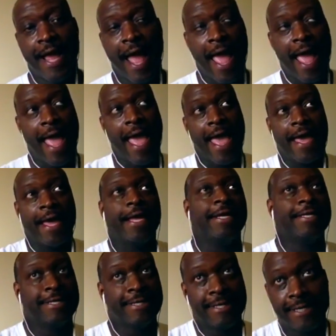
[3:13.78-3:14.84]

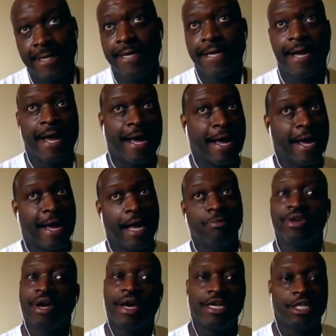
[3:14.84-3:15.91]
and I'm
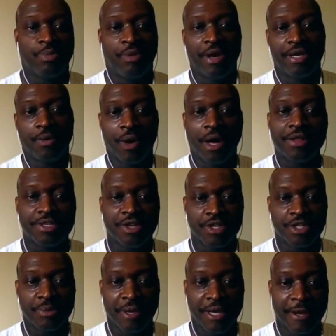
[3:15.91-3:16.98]
trying to spread the wealth, so to
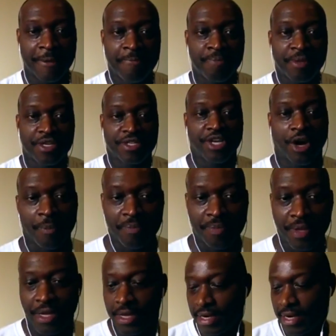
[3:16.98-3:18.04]
speak. So
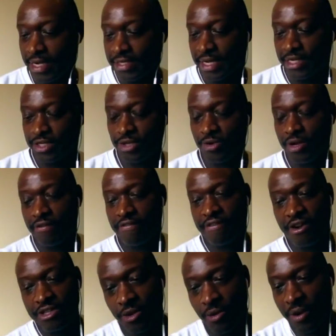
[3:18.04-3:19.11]
let's get to it.
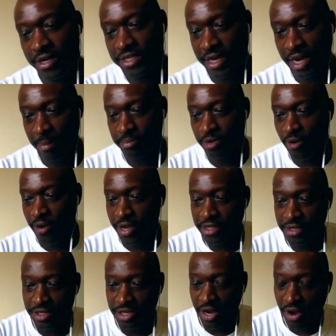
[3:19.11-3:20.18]
First question I'm going
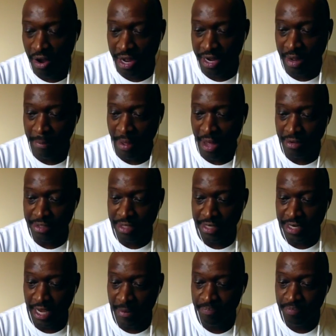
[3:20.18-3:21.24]
to talk about
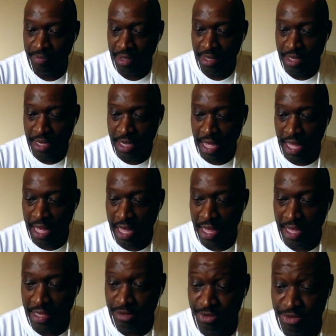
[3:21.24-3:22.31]
today
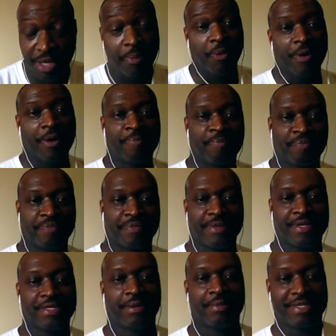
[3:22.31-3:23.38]
is a simple one.
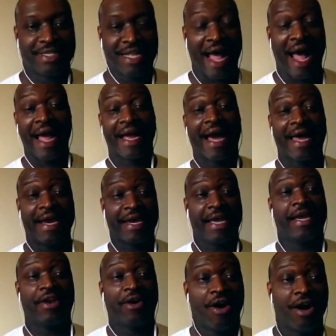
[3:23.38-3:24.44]
Somebody says, I got
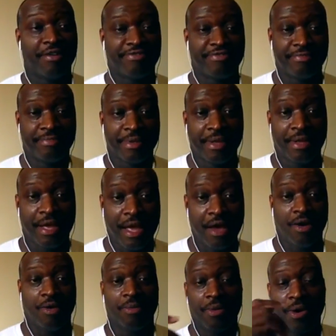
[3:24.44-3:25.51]
laid off.
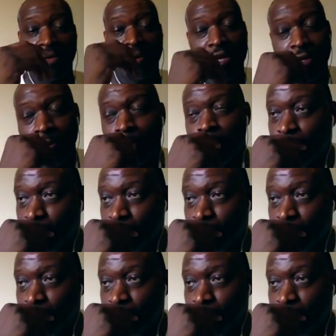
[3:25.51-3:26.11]
Help, what do I do?